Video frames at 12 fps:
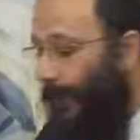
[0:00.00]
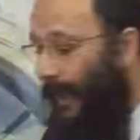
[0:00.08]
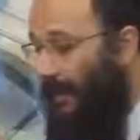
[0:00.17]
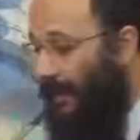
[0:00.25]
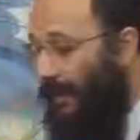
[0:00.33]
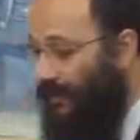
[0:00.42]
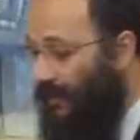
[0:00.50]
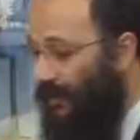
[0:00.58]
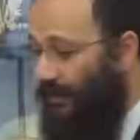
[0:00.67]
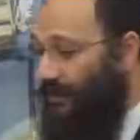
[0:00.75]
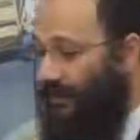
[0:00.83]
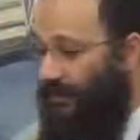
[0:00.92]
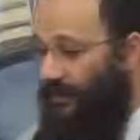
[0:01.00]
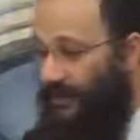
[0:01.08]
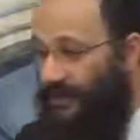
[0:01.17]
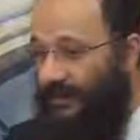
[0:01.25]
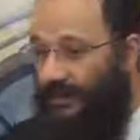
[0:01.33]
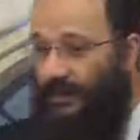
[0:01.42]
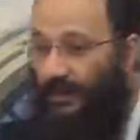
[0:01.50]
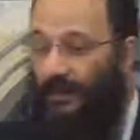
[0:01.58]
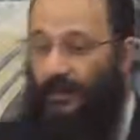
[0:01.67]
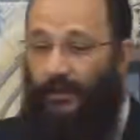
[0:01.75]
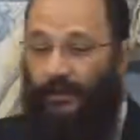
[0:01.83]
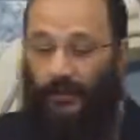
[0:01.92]
And a cardiologist, which is
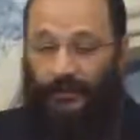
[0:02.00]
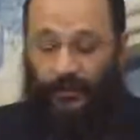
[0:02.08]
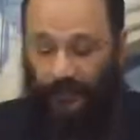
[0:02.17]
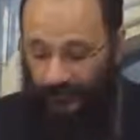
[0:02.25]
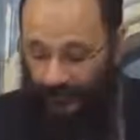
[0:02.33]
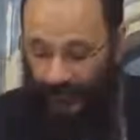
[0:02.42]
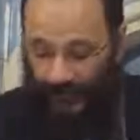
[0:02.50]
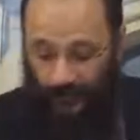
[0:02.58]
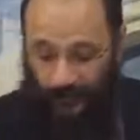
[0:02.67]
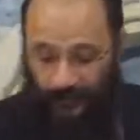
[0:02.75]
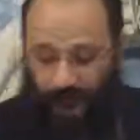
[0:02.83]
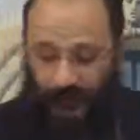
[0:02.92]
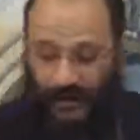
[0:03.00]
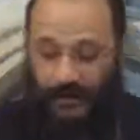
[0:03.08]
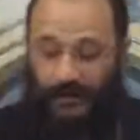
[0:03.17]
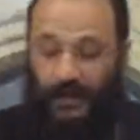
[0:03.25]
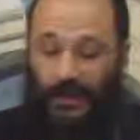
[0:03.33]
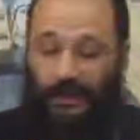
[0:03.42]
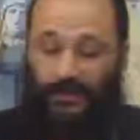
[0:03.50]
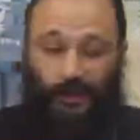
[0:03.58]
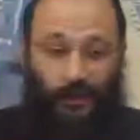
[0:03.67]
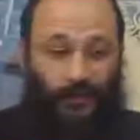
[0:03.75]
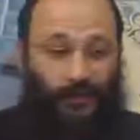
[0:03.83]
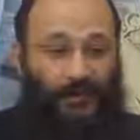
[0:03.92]
a childhood friend,
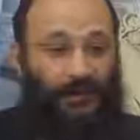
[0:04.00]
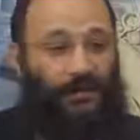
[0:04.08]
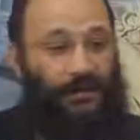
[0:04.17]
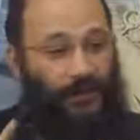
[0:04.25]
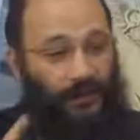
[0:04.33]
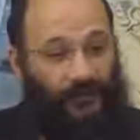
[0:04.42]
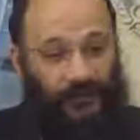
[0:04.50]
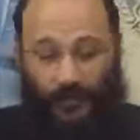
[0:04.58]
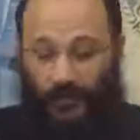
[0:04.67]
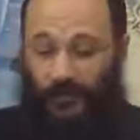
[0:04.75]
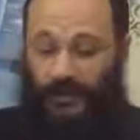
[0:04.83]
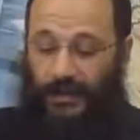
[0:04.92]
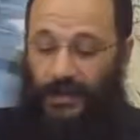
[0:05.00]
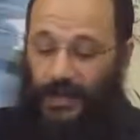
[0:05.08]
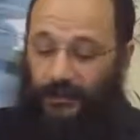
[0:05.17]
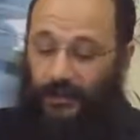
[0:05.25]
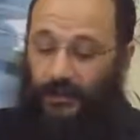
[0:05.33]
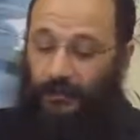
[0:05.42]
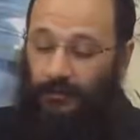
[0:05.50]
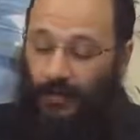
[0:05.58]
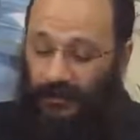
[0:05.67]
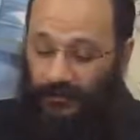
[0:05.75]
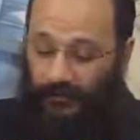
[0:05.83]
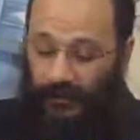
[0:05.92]
told me that you have to know that even the
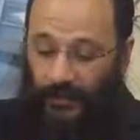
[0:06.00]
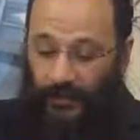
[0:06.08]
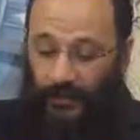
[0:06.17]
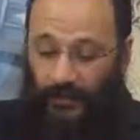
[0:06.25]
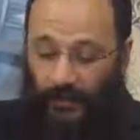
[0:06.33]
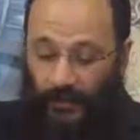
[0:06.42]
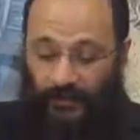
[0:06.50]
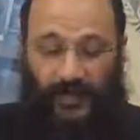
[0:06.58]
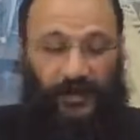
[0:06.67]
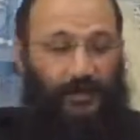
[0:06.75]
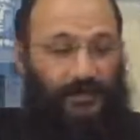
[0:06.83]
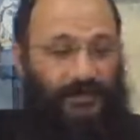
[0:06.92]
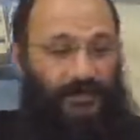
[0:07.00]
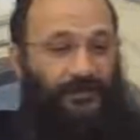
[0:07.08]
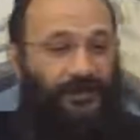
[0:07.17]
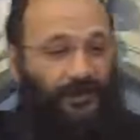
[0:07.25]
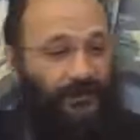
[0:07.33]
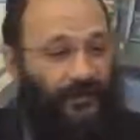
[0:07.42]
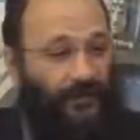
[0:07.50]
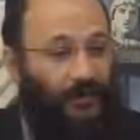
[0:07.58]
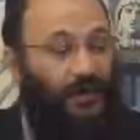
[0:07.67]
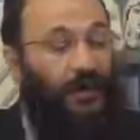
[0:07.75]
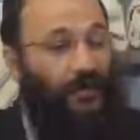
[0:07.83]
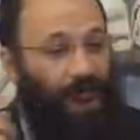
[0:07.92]
middle finger, the nerve that goes to the middle
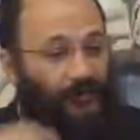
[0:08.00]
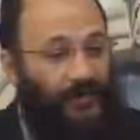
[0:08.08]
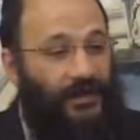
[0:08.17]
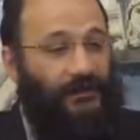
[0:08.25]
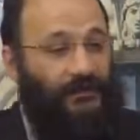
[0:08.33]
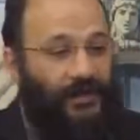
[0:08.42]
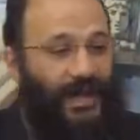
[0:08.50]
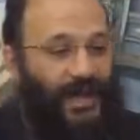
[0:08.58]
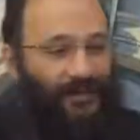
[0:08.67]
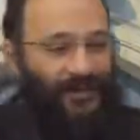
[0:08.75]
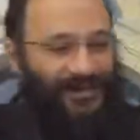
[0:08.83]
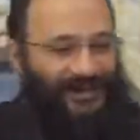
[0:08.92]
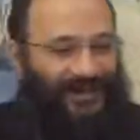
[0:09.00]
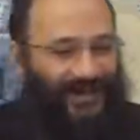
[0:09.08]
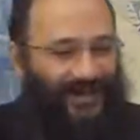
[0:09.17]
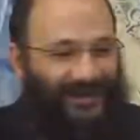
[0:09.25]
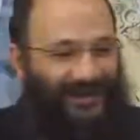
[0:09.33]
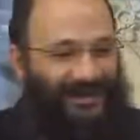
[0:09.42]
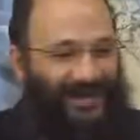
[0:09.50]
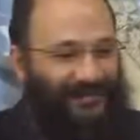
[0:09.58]
finger, feels what happens in the heart at